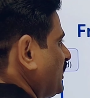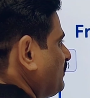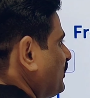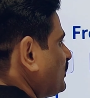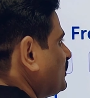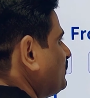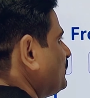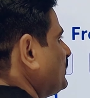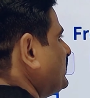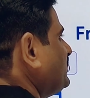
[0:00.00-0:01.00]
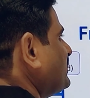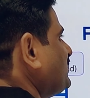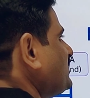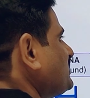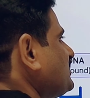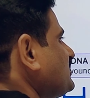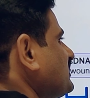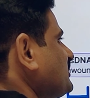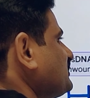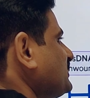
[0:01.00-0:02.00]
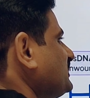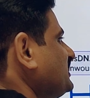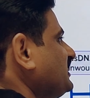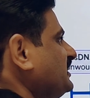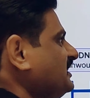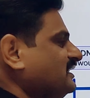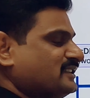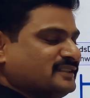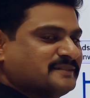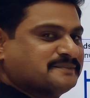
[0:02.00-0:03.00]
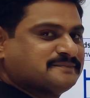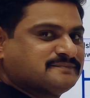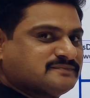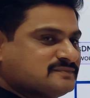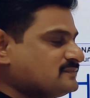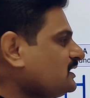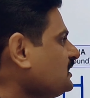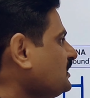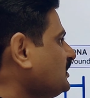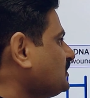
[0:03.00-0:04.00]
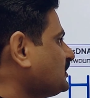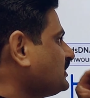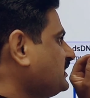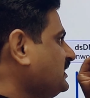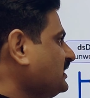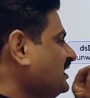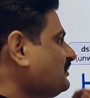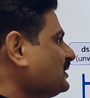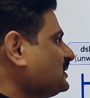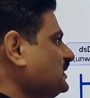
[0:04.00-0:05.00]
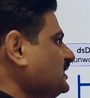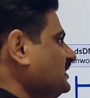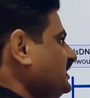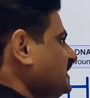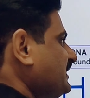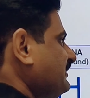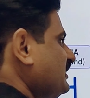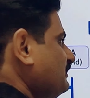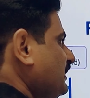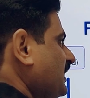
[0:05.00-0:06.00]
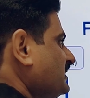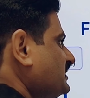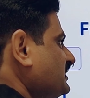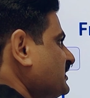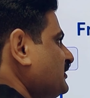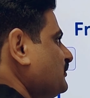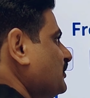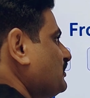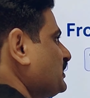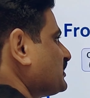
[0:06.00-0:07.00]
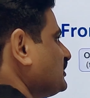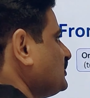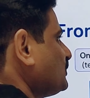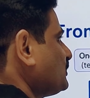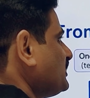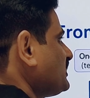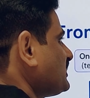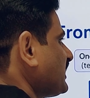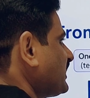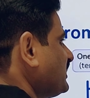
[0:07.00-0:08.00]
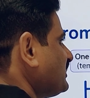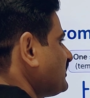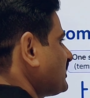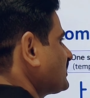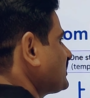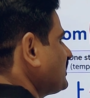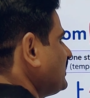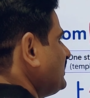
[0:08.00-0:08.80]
about the protein synthesis, it is present in DNA. So DNA, what doing? DNA will pass its information to the second structure,